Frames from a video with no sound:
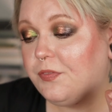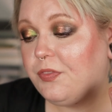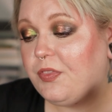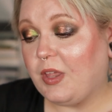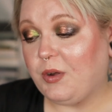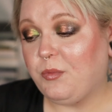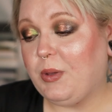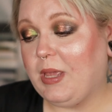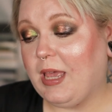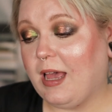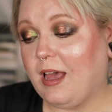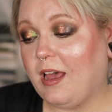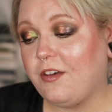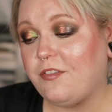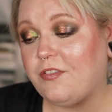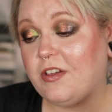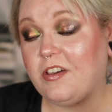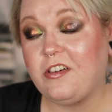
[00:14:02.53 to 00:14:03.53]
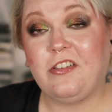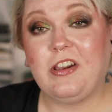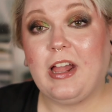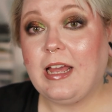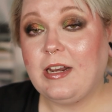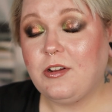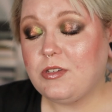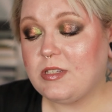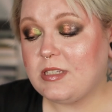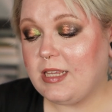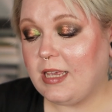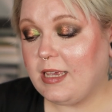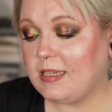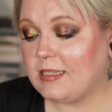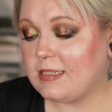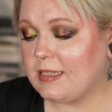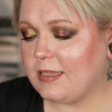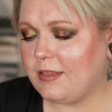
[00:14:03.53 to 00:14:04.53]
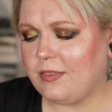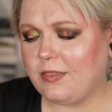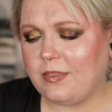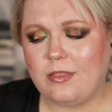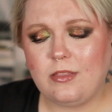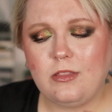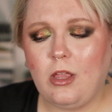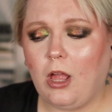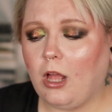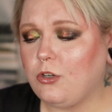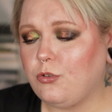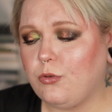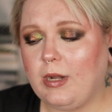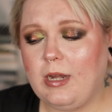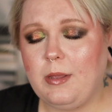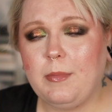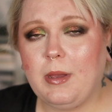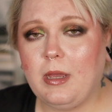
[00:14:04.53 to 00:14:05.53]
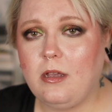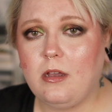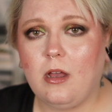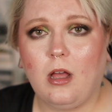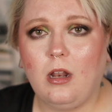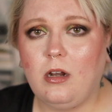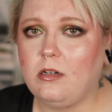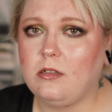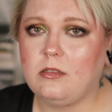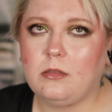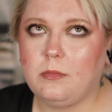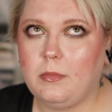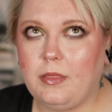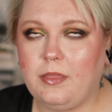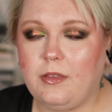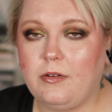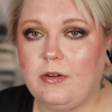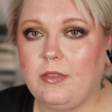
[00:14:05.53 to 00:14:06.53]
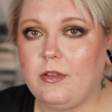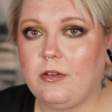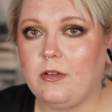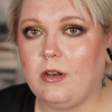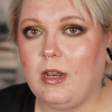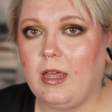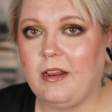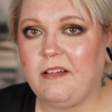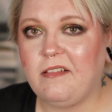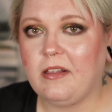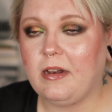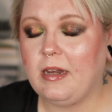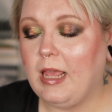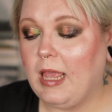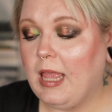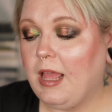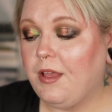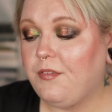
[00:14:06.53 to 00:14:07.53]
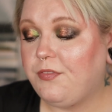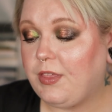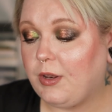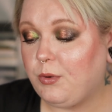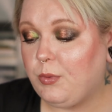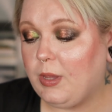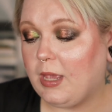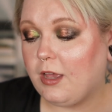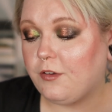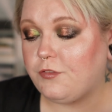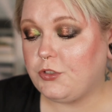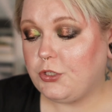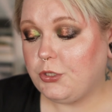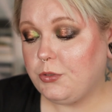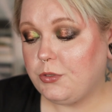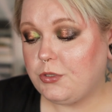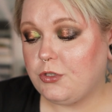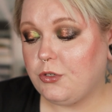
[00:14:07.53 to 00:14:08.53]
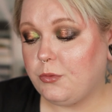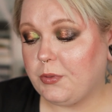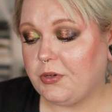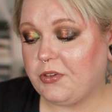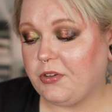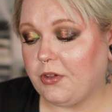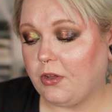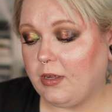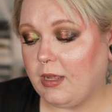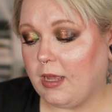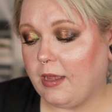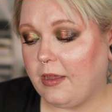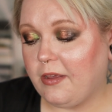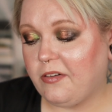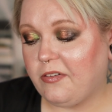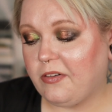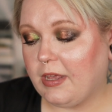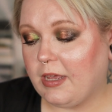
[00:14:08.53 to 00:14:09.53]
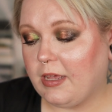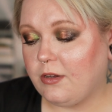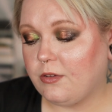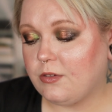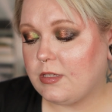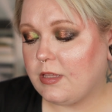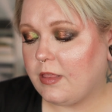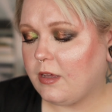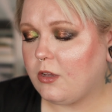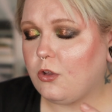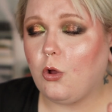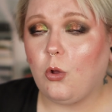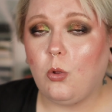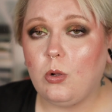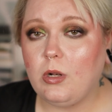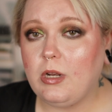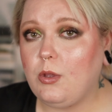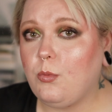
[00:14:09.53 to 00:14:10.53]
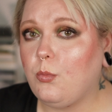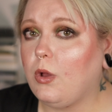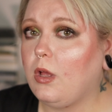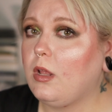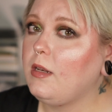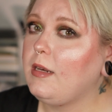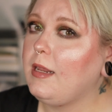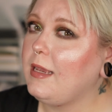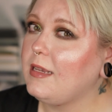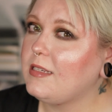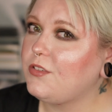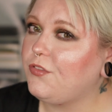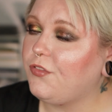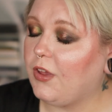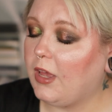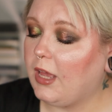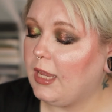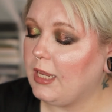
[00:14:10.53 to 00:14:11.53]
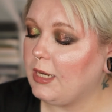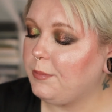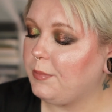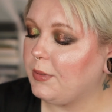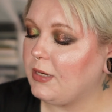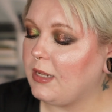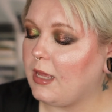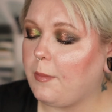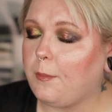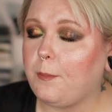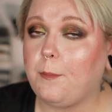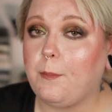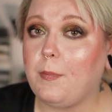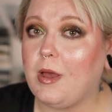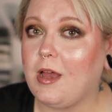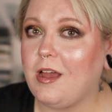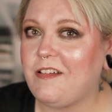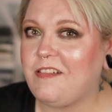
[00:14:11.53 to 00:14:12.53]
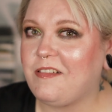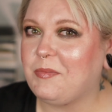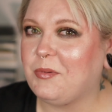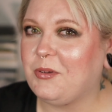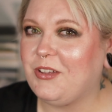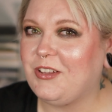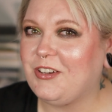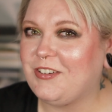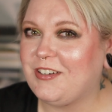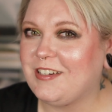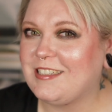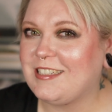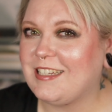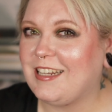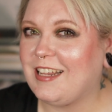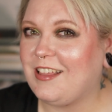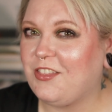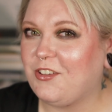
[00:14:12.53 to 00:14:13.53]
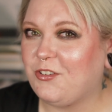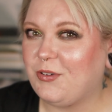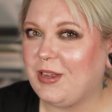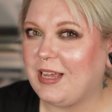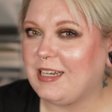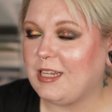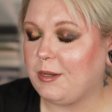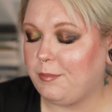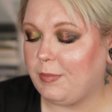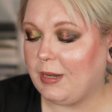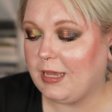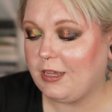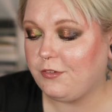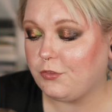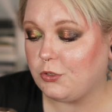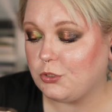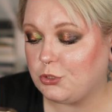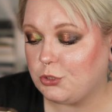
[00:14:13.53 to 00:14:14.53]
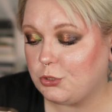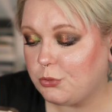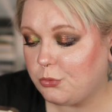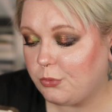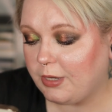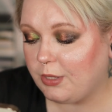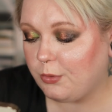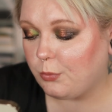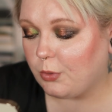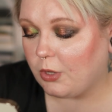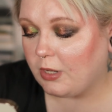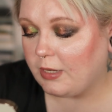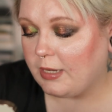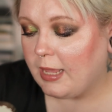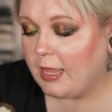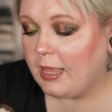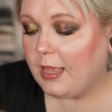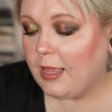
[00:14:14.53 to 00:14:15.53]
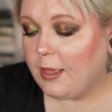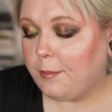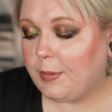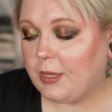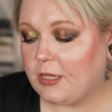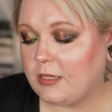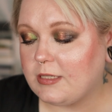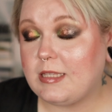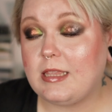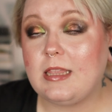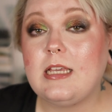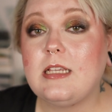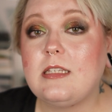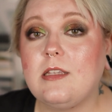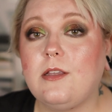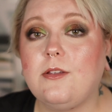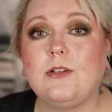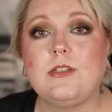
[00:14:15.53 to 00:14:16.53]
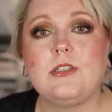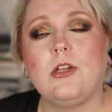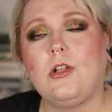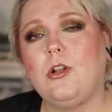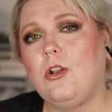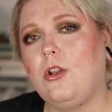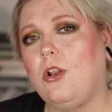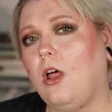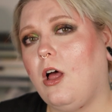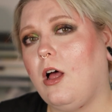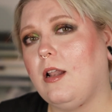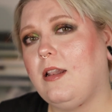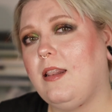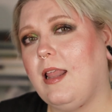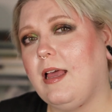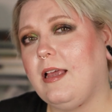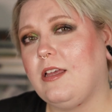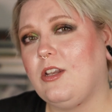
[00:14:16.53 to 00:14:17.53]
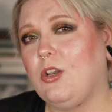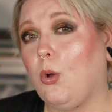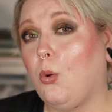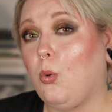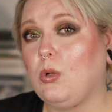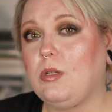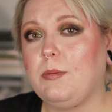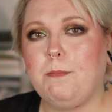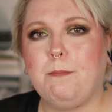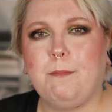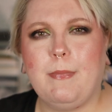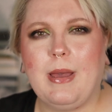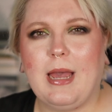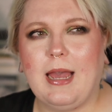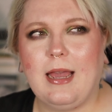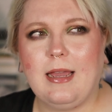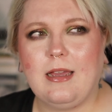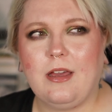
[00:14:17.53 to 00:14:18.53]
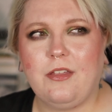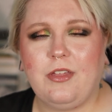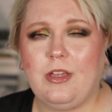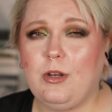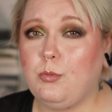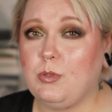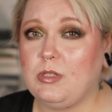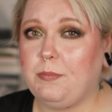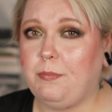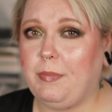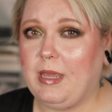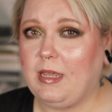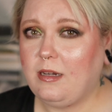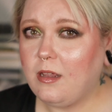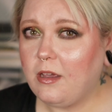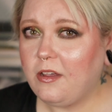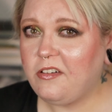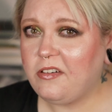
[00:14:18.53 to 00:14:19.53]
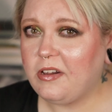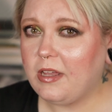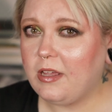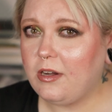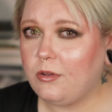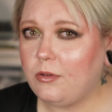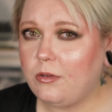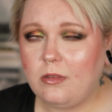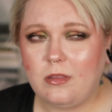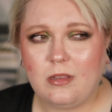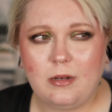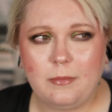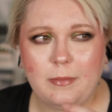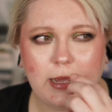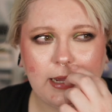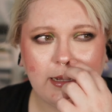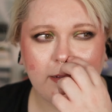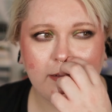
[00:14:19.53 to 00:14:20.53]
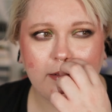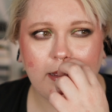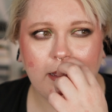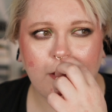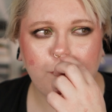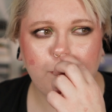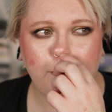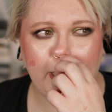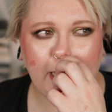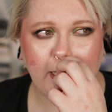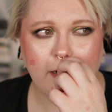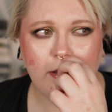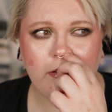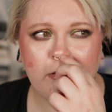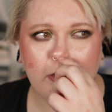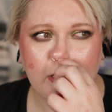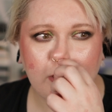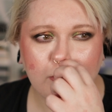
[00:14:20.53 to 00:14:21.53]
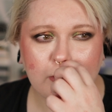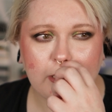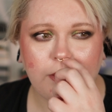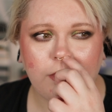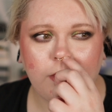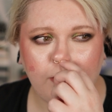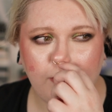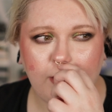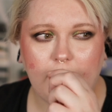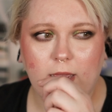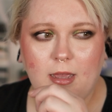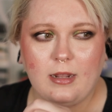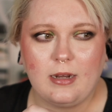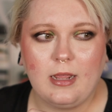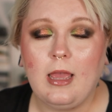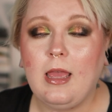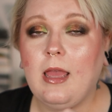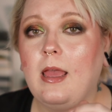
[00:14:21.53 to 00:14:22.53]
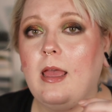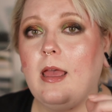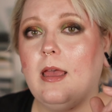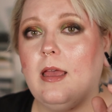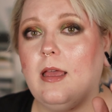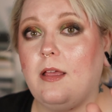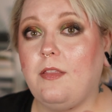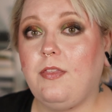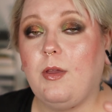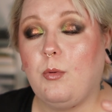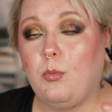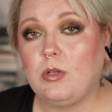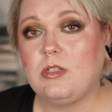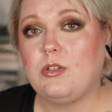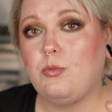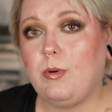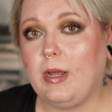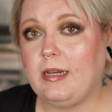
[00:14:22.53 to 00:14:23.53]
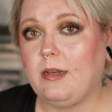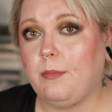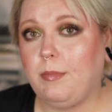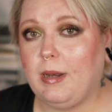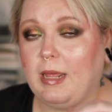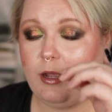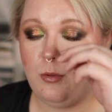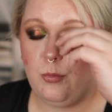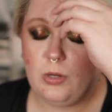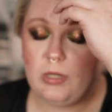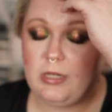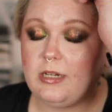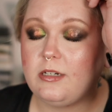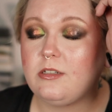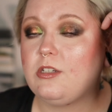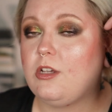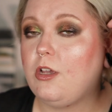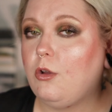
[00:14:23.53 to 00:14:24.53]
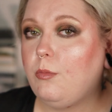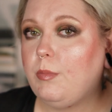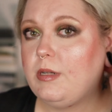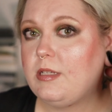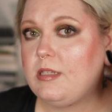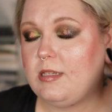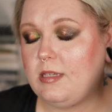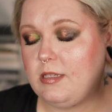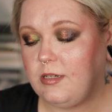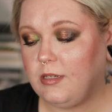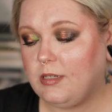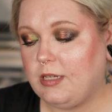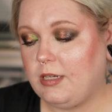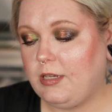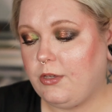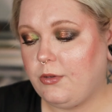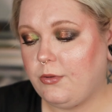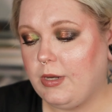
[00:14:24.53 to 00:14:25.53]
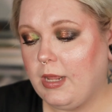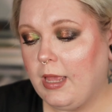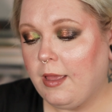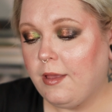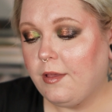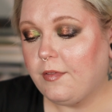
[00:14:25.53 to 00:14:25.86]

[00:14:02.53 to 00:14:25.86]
Then we have shadow sticks. Not really my colors, but they're in the collection. Then we have two Super Shock eyeshadows. The goldy one is fine, but I'm much more interested in the red and black Volturi one because this looks a lot like an old MAC. I think it was baked eyeshadow. Did MAC have baked eyeshadows? I think they had. There was a red and black one years ago, but it's discontinued.